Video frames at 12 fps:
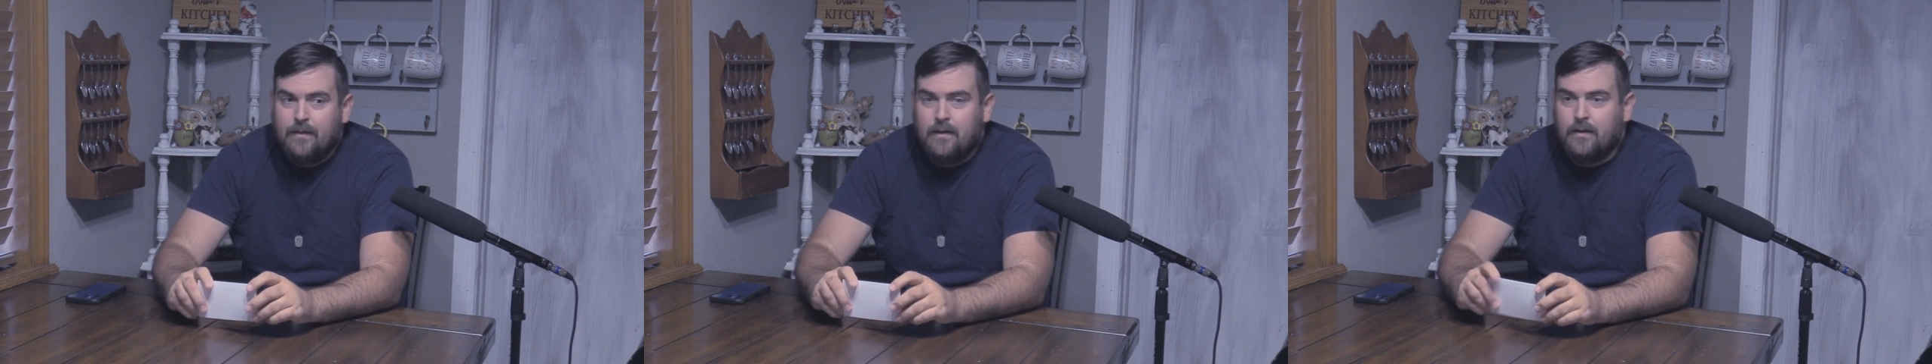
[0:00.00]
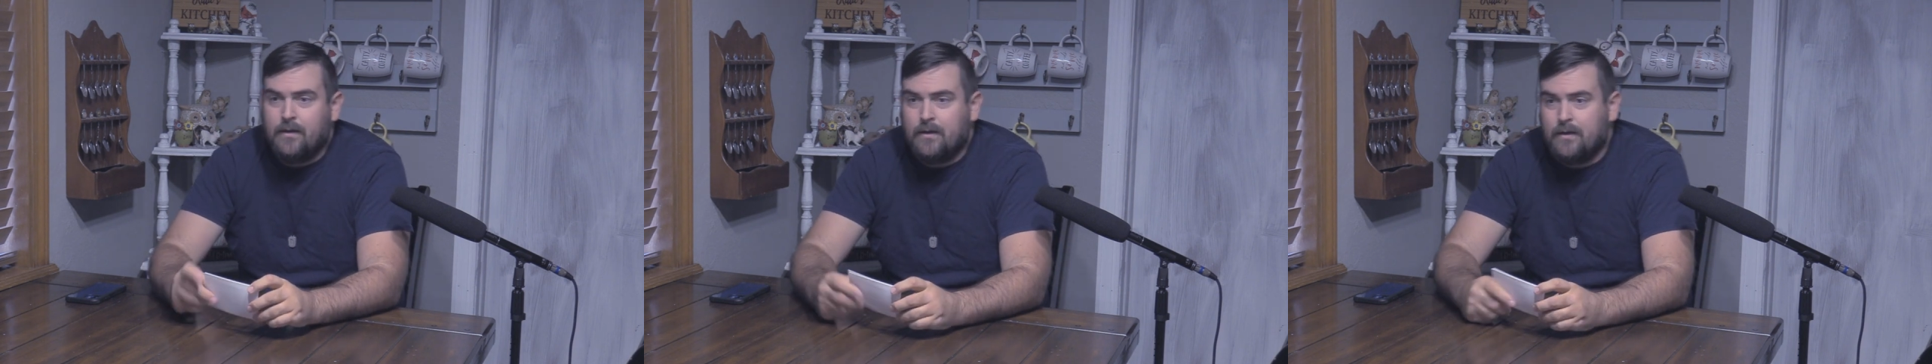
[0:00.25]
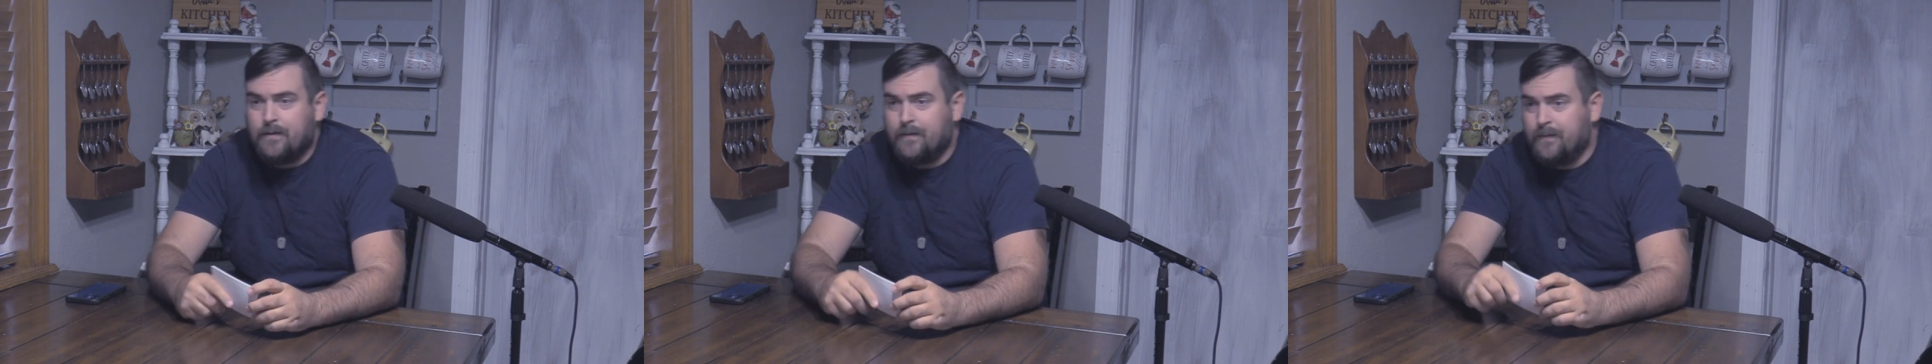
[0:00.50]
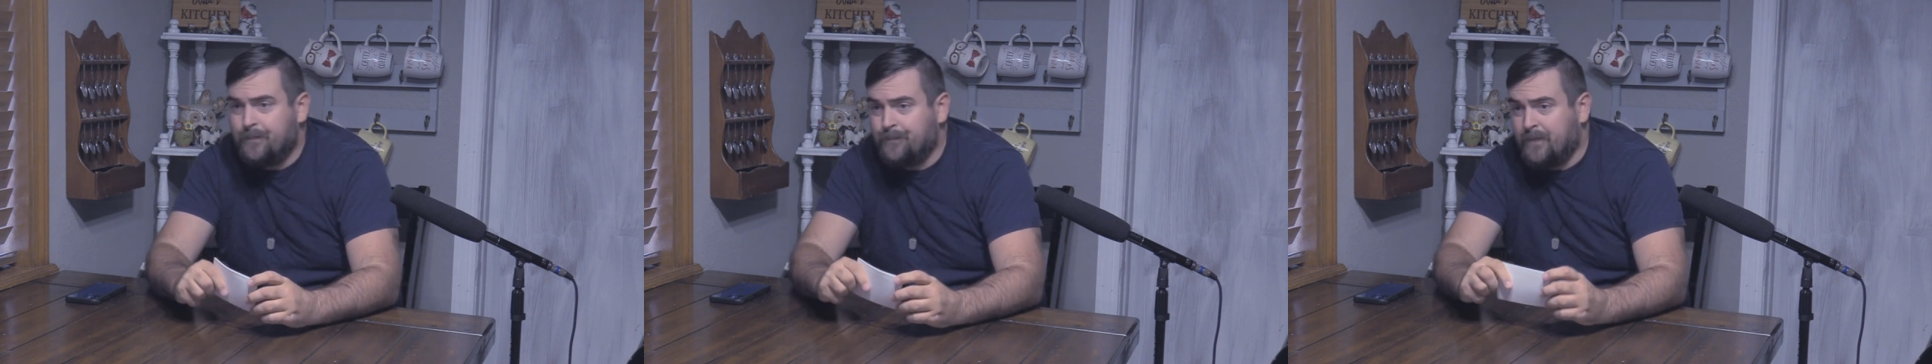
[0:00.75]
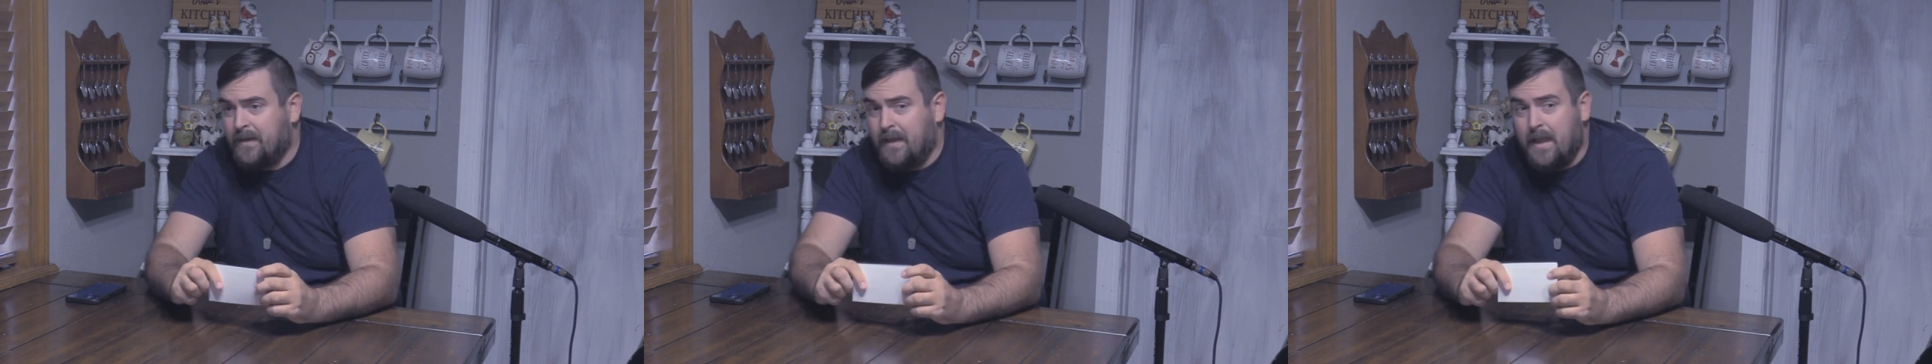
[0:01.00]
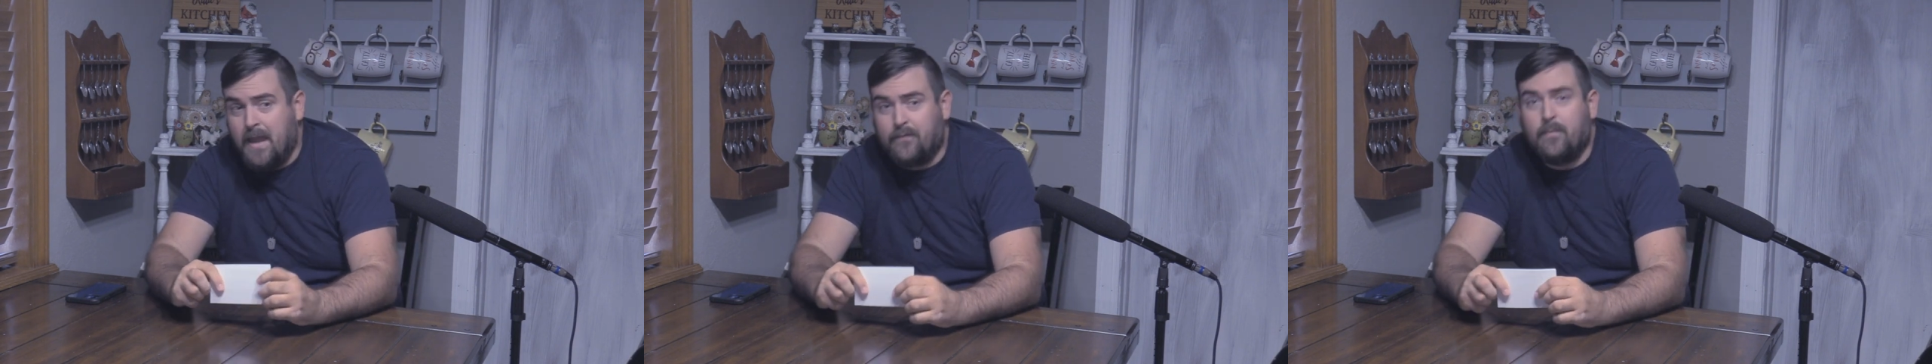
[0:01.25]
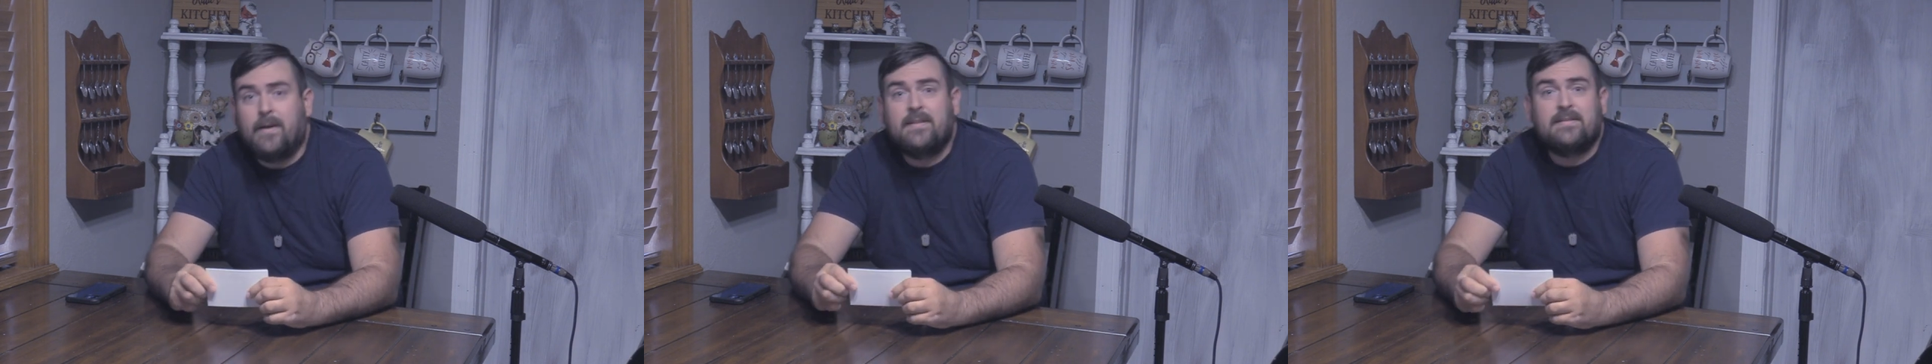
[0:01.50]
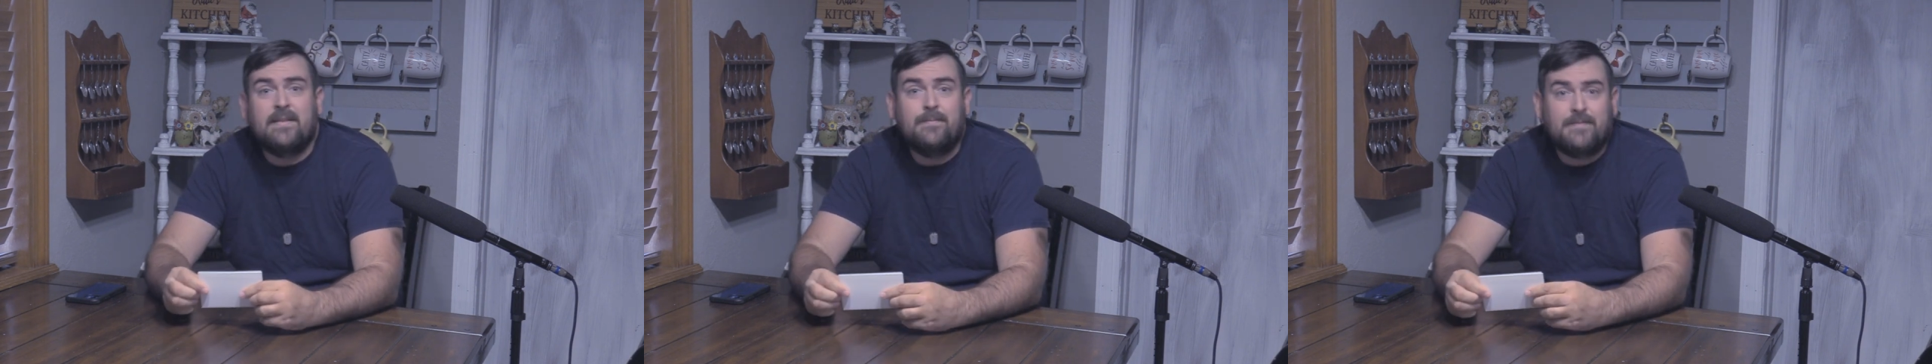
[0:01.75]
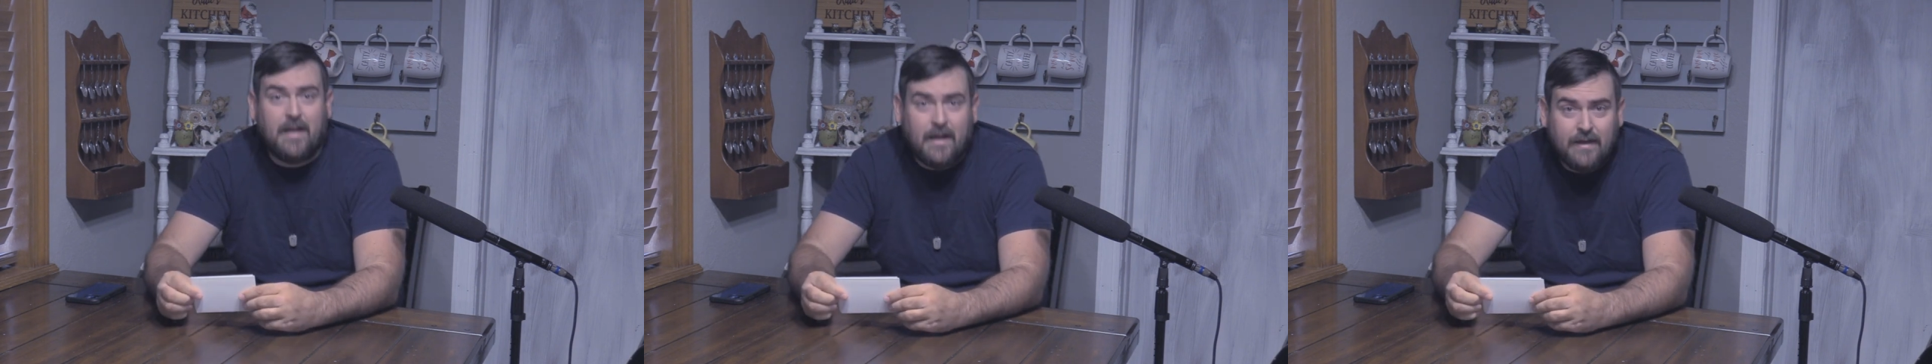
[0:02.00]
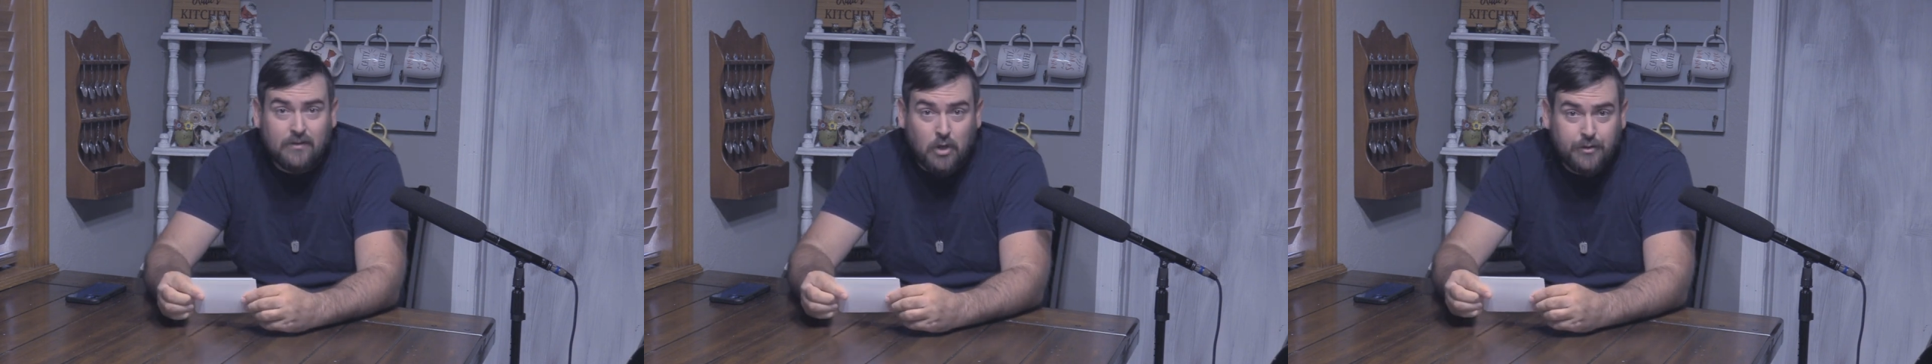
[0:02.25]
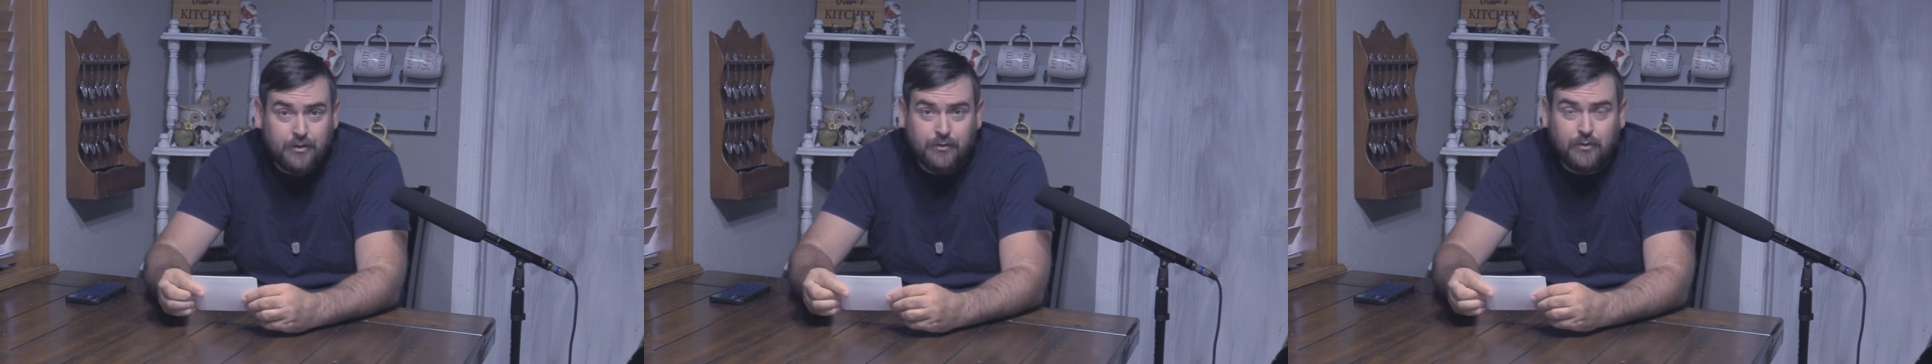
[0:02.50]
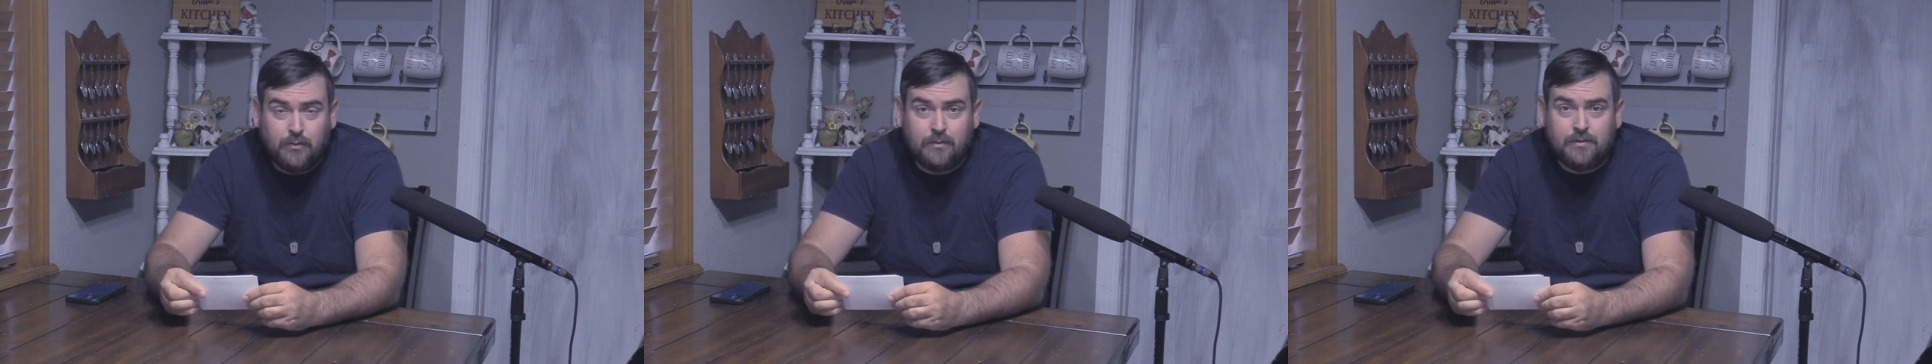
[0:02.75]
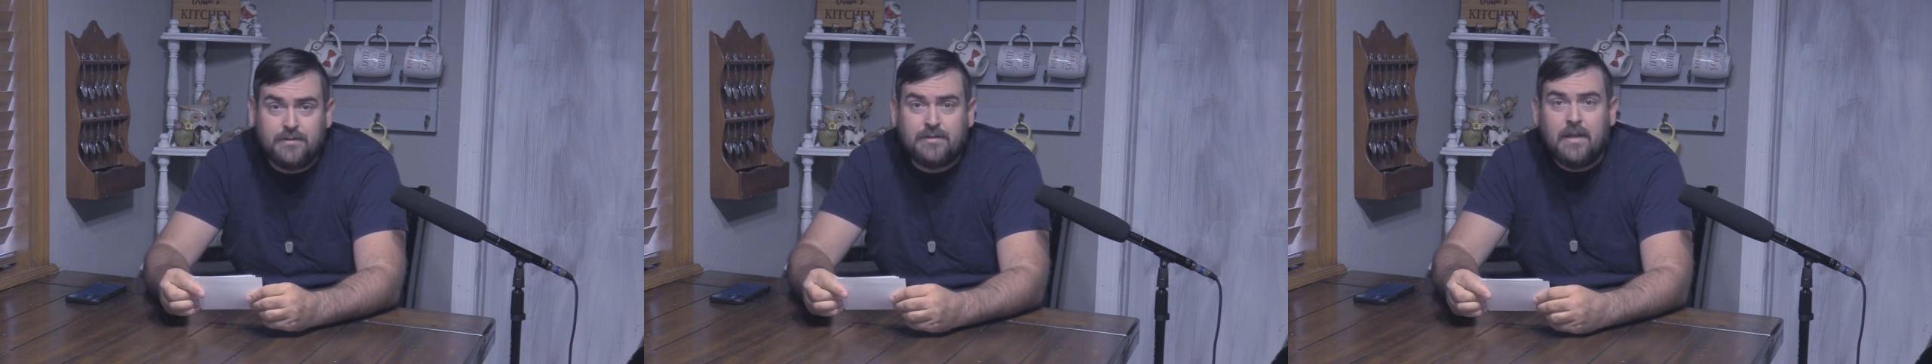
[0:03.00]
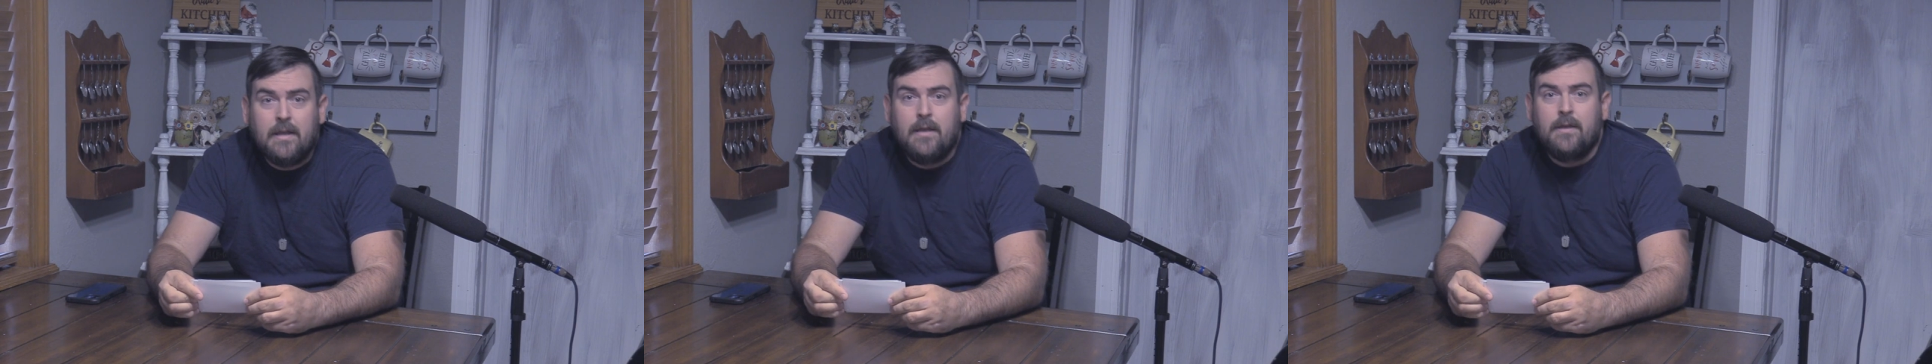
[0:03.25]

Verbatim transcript: uh, everybody sleep tight, lock your doors,